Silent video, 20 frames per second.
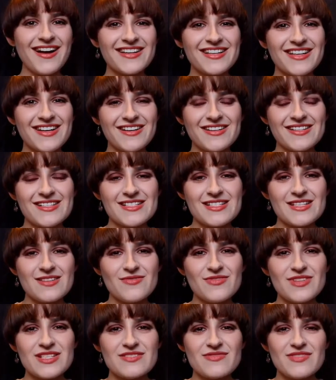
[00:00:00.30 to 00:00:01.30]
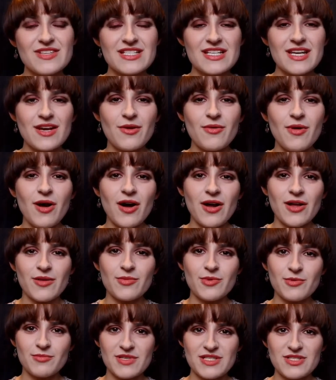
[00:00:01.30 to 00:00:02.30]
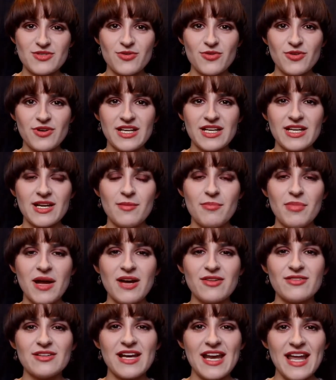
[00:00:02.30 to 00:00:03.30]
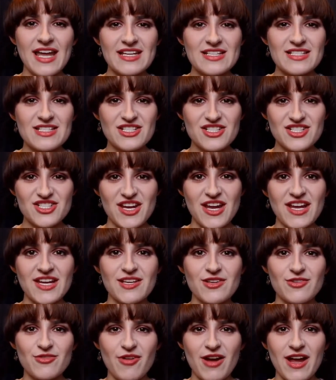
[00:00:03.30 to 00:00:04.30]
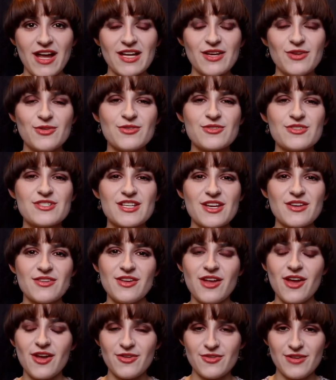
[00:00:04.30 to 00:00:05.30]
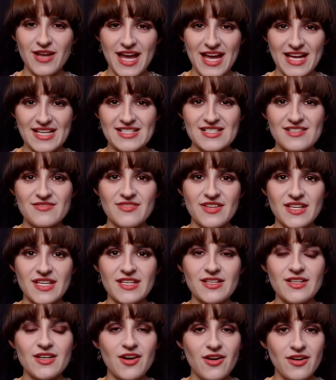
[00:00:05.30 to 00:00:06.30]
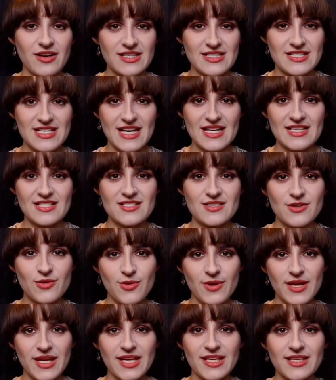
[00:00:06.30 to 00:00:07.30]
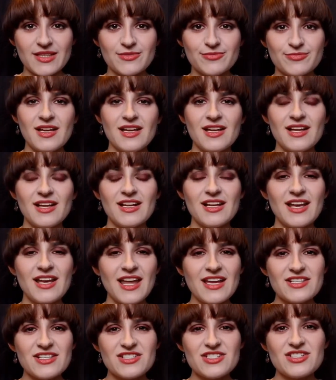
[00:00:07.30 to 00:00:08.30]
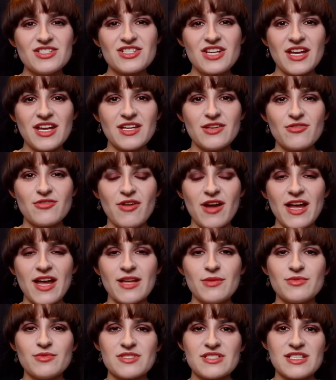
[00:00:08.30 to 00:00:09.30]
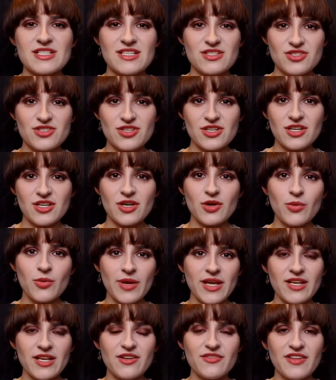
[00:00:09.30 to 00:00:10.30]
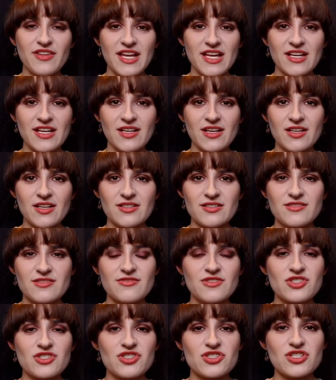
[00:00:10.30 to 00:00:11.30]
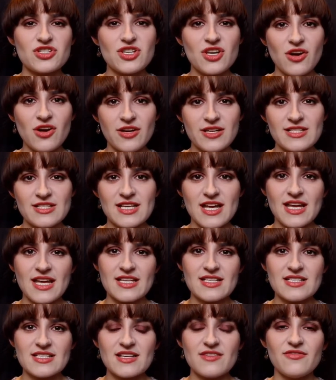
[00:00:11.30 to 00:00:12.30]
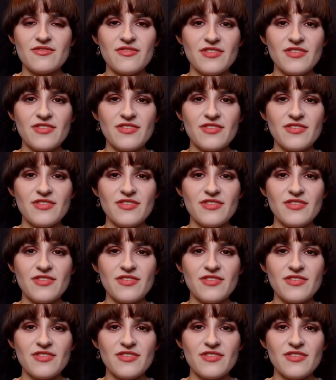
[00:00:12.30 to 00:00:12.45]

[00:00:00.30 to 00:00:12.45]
Hi guys, in this video I will be talking about Lady Jane Grey, also known as the Nine Days Queen. Lady Jane Grey was titular Queen of England for just 9 days in